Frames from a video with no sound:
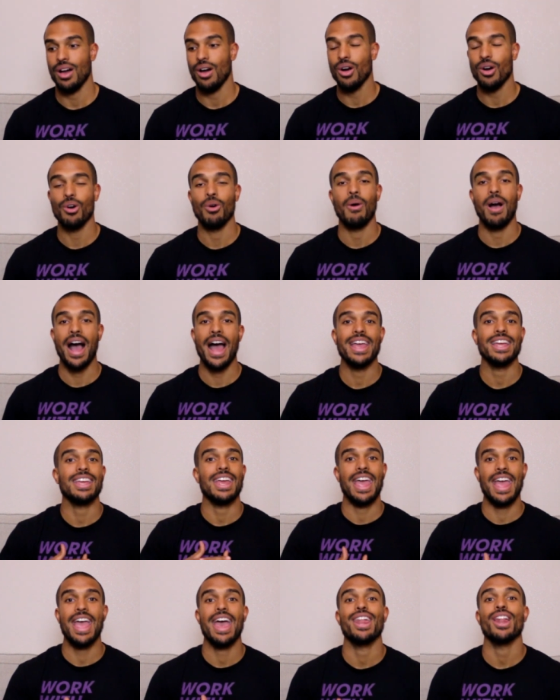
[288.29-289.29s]
oh, I
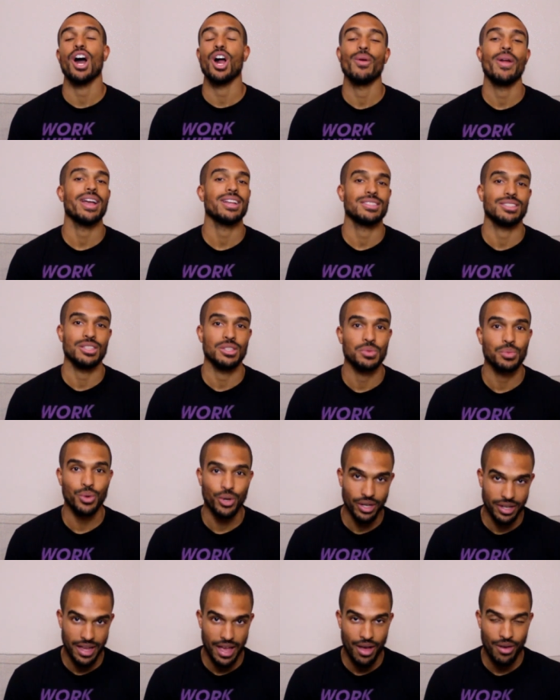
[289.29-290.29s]
can RX this
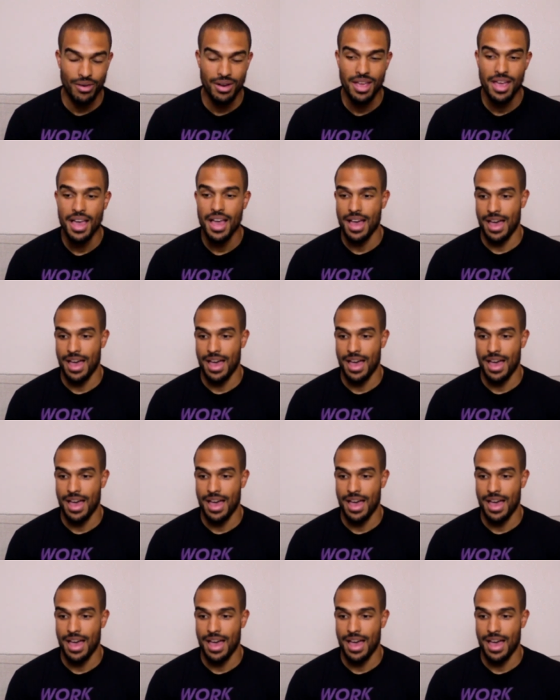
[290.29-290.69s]
workout.